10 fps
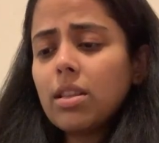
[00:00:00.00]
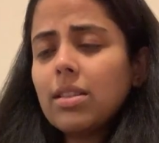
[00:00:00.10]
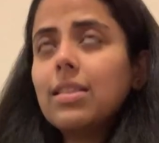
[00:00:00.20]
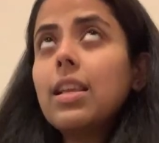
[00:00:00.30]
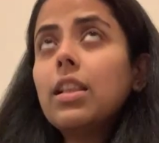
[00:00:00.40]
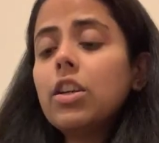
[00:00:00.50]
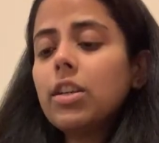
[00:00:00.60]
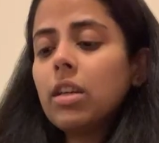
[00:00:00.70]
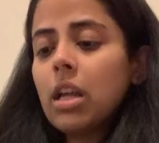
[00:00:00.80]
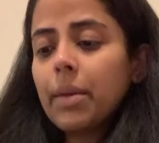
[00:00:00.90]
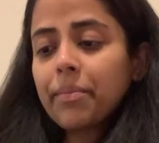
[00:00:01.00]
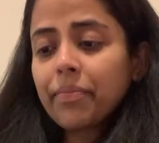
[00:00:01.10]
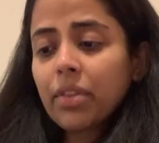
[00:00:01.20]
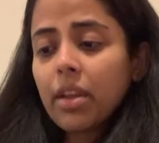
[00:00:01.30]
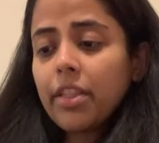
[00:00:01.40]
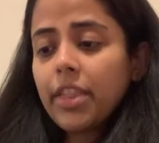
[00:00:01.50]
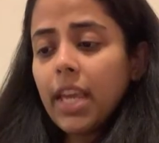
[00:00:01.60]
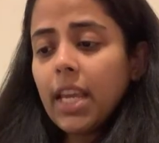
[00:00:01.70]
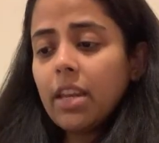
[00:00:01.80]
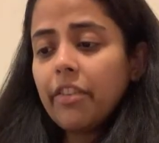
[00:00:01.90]
Zillard
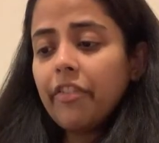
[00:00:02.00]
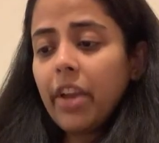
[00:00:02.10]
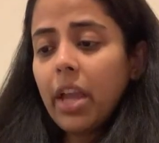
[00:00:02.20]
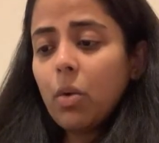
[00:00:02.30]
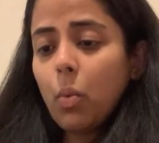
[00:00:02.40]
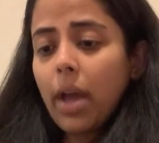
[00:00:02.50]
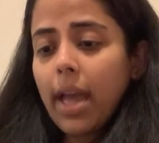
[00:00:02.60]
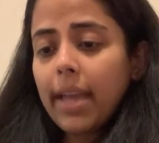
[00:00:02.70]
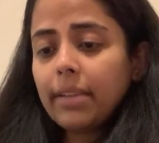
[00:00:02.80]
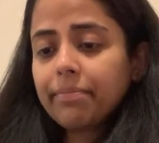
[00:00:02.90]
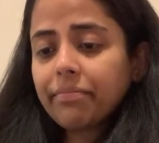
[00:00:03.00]
thing in a vague way.